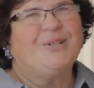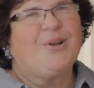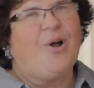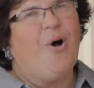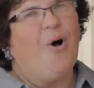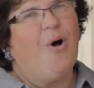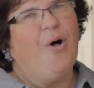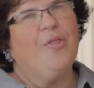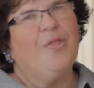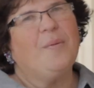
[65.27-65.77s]

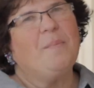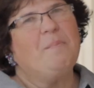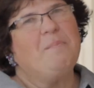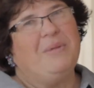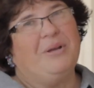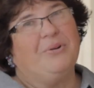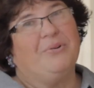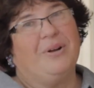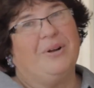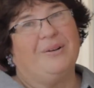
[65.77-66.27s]
call them
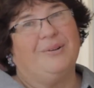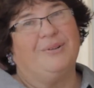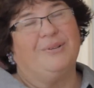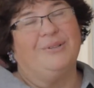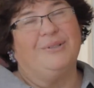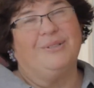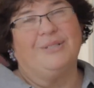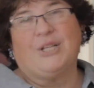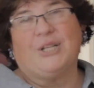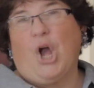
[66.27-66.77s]

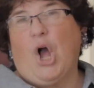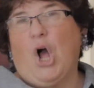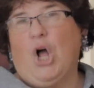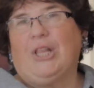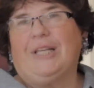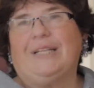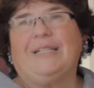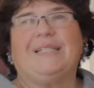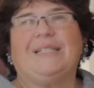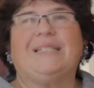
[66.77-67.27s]
miracles,
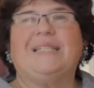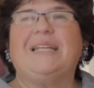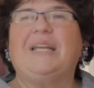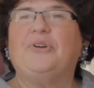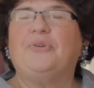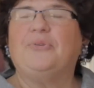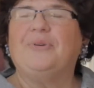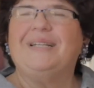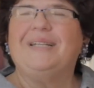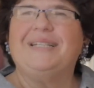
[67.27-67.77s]
call it
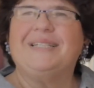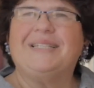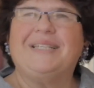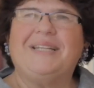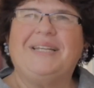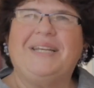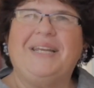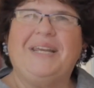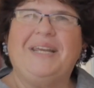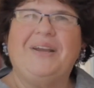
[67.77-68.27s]

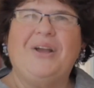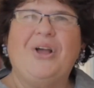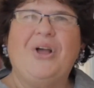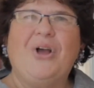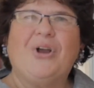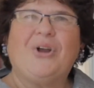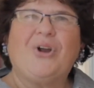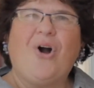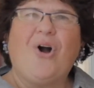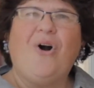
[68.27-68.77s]
synchronicity,
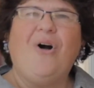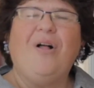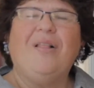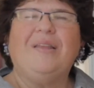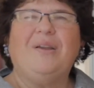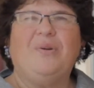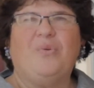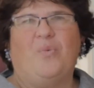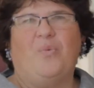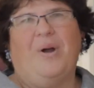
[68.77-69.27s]
call
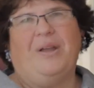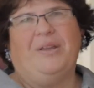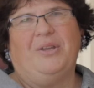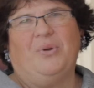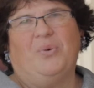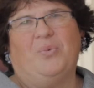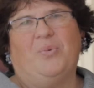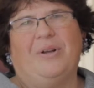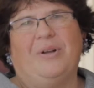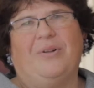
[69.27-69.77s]
it what
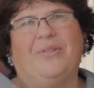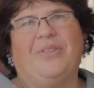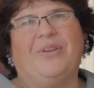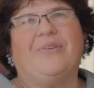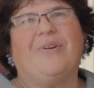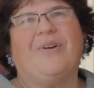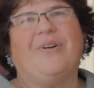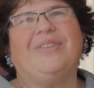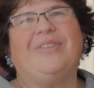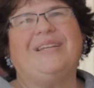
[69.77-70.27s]
you will. There
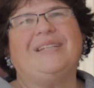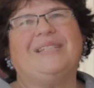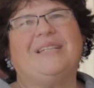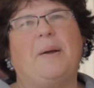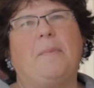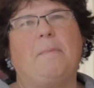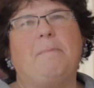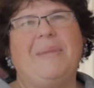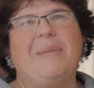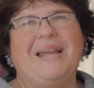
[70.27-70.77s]
are these
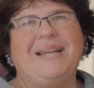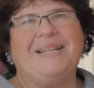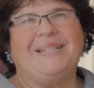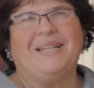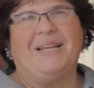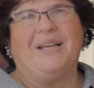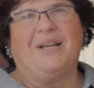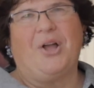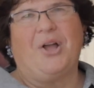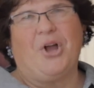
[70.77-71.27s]

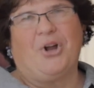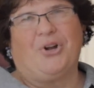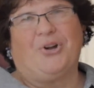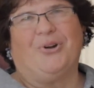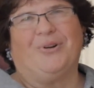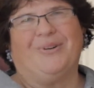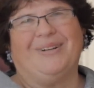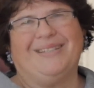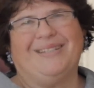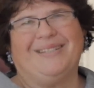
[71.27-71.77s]
amazing
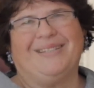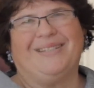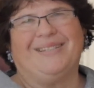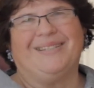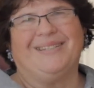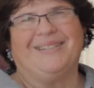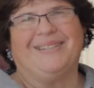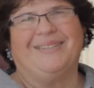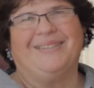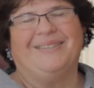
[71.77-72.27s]

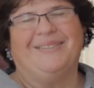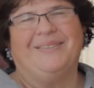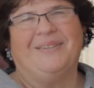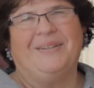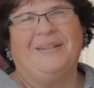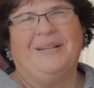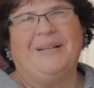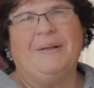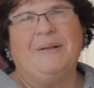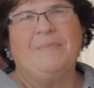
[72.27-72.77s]
occurrences.
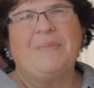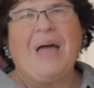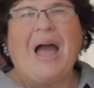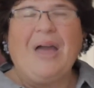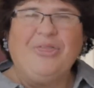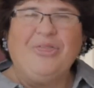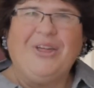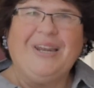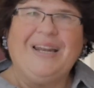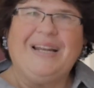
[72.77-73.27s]
I
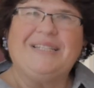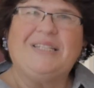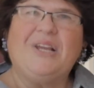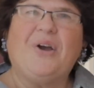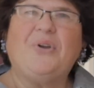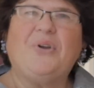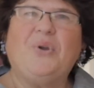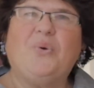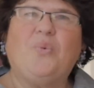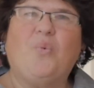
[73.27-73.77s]
thought I'd
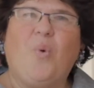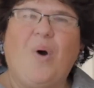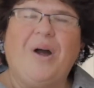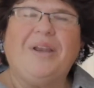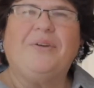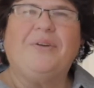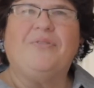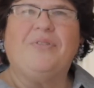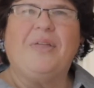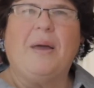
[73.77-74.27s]
tell you one
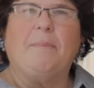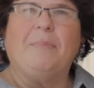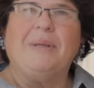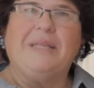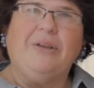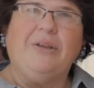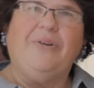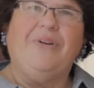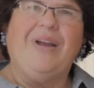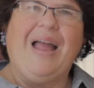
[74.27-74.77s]
of them, but
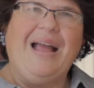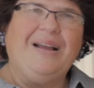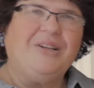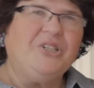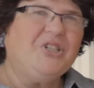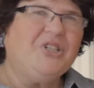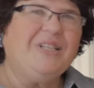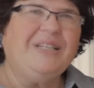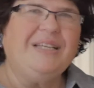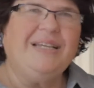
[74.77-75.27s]
there are
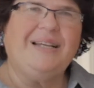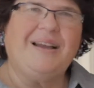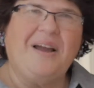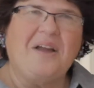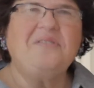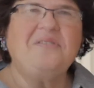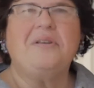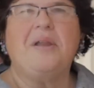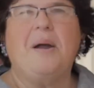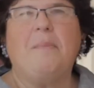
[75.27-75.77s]
actually a
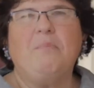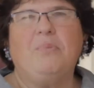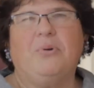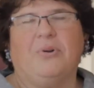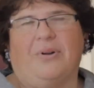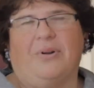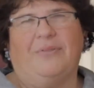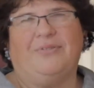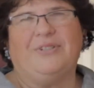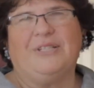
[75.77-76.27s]

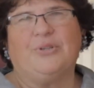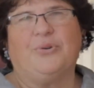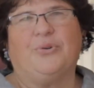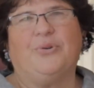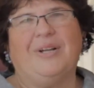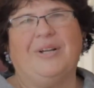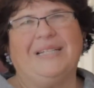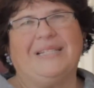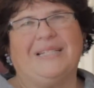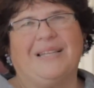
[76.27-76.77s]
number of
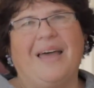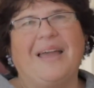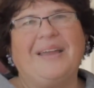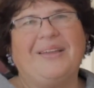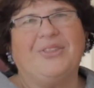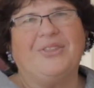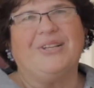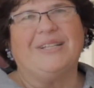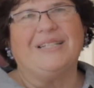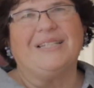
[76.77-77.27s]
stories
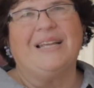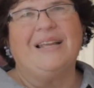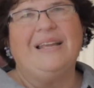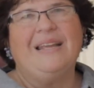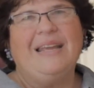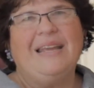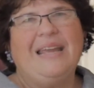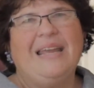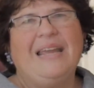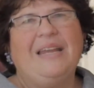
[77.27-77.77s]
like this
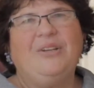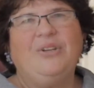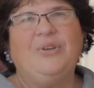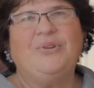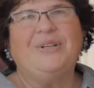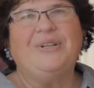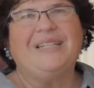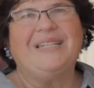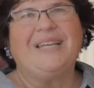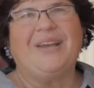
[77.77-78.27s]
in
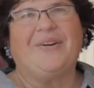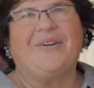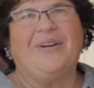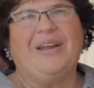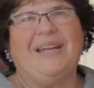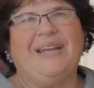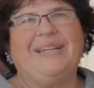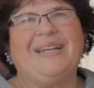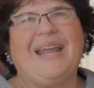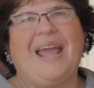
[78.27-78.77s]

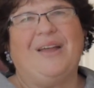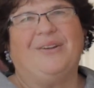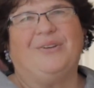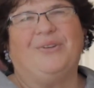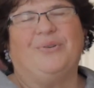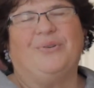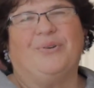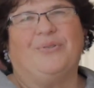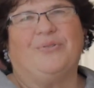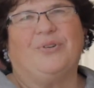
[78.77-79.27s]
Unitarian and
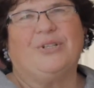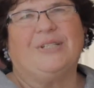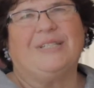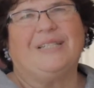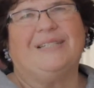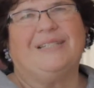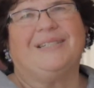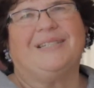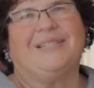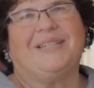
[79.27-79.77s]

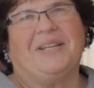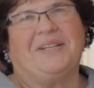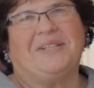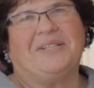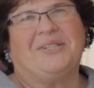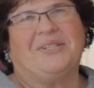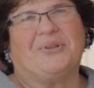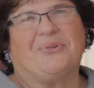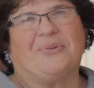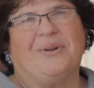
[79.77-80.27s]
Universalist
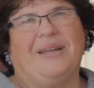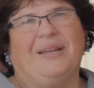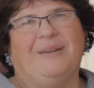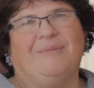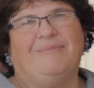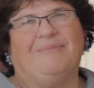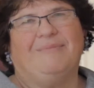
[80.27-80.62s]
history